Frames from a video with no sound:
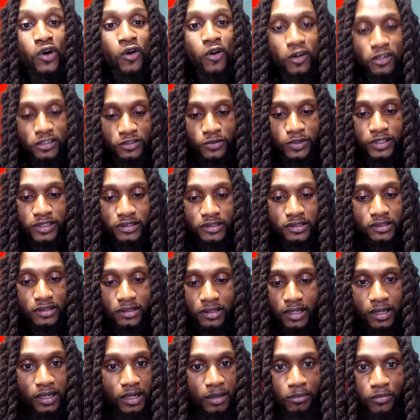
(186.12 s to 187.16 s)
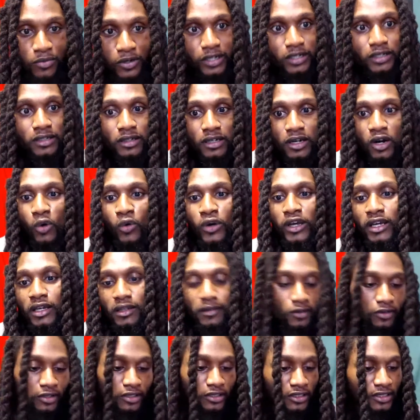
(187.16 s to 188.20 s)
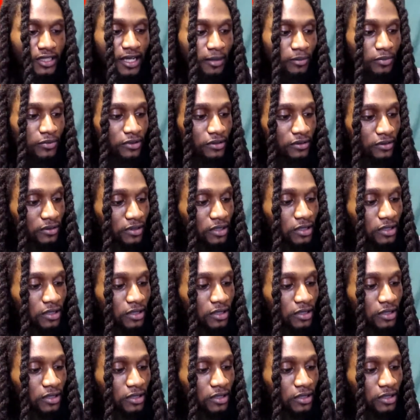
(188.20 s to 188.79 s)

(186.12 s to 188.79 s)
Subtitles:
cards ready. Like I'm ready to go in on this topic.